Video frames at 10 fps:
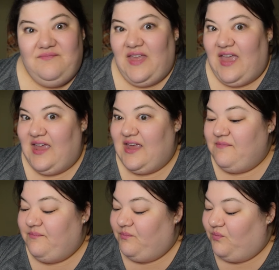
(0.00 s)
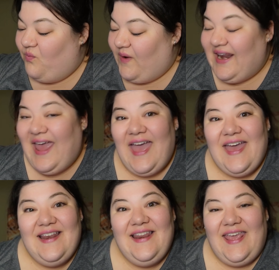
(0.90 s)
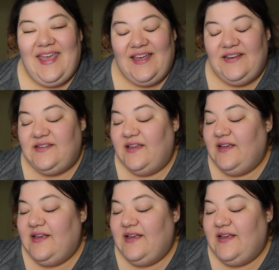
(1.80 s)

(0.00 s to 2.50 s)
They went ahead and,